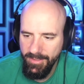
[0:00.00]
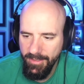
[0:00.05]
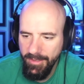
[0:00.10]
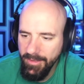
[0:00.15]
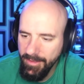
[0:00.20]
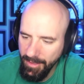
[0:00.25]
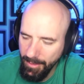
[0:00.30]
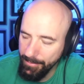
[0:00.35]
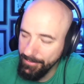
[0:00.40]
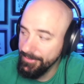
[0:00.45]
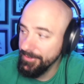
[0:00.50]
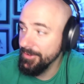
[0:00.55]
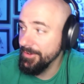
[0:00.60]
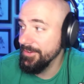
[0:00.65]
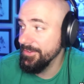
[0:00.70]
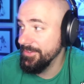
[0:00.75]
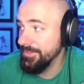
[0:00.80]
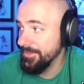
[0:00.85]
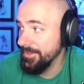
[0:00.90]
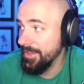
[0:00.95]
Club
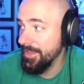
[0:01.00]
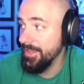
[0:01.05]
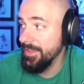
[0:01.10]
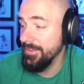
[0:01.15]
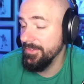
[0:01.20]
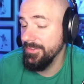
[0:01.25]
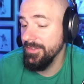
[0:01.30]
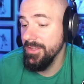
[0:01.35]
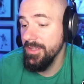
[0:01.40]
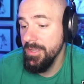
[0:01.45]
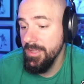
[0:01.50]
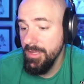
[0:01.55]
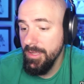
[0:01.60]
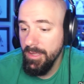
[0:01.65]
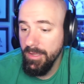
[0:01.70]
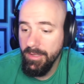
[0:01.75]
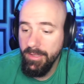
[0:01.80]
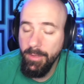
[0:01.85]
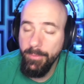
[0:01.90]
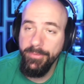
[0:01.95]
Series is ass.
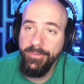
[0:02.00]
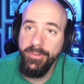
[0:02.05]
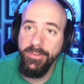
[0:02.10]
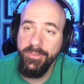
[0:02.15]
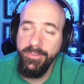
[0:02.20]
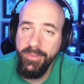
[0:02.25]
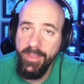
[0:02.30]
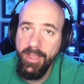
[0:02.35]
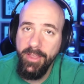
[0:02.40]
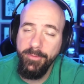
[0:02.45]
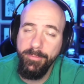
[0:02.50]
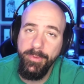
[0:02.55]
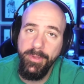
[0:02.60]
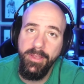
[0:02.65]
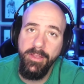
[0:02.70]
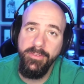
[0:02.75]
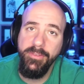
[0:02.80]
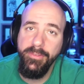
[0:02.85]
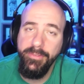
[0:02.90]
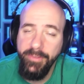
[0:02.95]
Club Series is ass
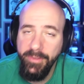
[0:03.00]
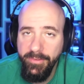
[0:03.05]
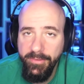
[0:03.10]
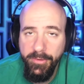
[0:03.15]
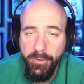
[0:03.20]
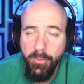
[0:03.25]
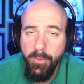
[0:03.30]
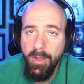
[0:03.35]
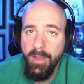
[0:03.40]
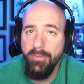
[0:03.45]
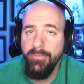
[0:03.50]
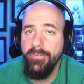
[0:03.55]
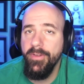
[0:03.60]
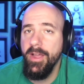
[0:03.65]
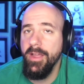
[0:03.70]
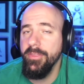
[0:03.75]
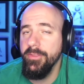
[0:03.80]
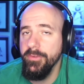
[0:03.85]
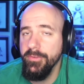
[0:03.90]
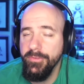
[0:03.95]
because it's easy to
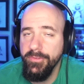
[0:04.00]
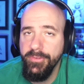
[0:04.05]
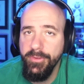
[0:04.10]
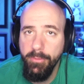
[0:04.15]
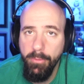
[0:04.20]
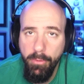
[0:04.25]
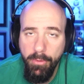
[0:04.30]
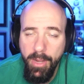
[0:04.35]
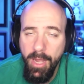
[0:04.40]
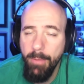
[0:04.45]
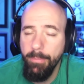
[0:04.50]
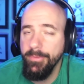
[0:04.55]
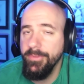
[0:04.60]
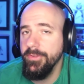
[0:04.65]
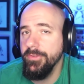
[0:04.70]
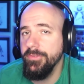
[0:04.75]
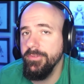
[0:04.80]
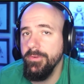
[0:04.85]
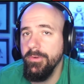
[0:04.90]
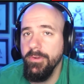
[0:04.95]
qualify. There's zero
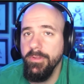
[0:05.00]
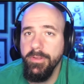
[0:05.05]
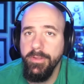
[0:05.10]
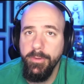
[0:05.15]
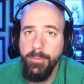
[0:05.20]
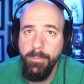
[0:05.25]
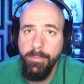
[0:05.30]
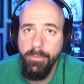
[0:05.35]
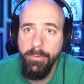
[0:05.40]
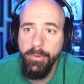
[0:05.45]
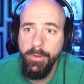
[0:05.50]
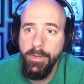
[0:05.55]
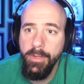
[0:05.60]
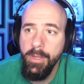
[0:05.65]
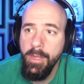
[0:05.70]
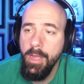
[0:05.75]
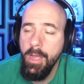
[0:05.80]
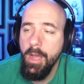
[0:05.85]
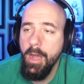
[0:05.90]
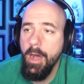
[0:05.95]
competition on the leaderboard
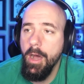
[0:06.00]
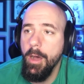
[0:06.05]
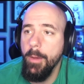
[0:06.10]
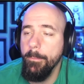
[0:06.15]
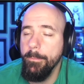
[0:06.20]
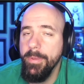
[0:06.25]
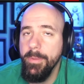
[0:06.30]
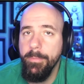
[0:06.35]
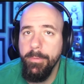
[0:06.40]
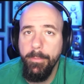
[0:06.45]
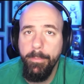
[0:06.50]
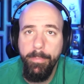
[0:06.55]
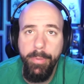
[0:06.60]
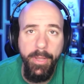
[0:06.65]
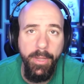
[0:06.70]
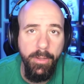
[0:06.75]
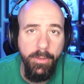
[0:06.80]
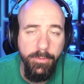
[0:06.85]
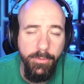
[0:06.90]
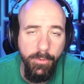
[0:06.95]
um, people
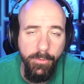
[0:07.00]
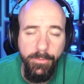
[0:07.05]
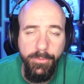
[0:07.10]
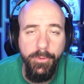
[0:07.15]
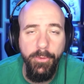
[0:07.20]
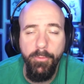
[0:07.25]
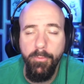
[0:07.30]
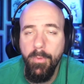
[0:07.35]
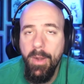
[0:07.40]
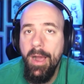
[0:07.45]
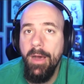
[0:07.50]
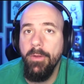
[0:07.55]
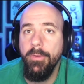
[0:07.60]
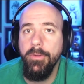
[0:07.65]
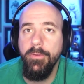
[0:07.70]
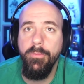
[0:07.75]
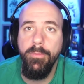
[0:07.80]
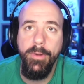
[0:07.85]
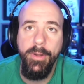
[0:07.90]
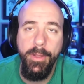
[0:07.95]
pick their, their route
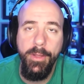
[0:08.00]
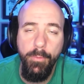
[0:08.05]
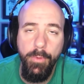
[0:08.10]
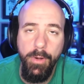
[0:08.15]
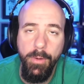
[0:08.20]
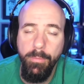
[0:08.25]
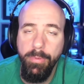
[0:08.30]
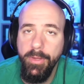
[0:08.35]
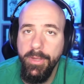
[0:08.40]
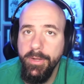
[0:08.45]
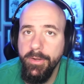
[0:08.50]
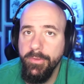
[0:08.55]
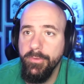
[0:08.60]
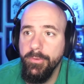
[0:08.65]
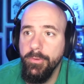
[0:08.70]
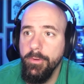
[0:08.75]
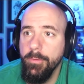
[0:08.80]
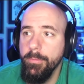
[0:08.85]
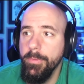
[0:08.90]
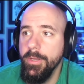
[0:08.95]
of where they want to play in the
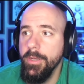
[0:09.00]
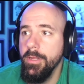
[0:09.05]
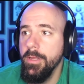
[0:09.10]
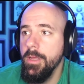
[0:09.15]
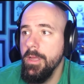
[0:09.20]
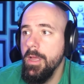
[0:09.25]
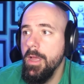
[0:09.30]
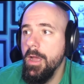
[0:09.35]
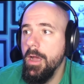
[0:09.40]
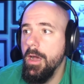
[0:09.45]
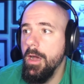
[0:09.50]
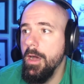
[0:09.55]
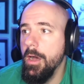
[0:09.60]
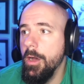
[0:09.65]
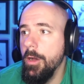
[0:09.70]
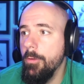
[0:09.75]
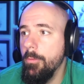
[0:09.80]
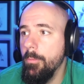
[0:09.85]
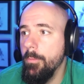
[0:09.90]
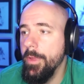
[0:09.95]
tournament.
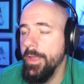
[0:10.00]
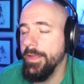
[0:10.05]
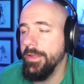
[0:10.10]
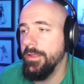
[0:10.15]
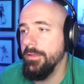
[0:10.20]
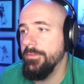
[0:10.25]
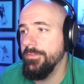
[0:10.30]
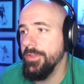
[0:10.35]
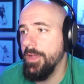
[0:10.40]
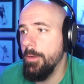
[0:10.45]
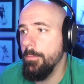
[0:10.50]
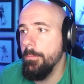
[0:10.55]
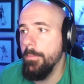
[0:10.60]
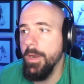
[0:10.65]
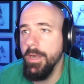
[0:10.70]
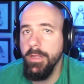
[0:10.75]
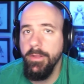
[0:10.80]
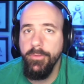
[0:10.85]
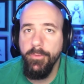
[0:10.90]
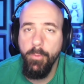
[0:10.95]
Um, it gives out
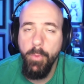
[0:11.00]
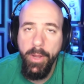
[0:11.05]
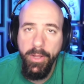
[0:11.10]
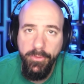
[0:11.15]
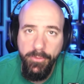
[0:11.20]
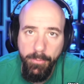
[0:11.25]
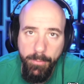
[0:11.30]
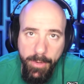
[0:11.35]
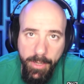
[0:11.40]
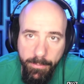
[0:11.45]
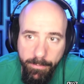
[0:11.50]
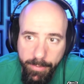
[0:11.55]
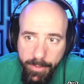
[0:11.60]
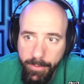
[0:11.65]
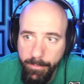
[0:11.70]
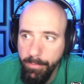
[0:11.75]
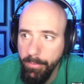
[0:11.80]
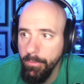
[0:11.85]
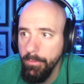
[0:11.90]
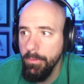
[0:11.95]
money to way too many
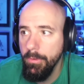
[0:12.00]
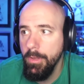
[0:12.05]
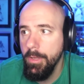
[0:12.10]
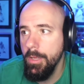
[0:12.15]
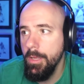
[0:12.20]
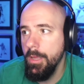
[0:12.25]
people.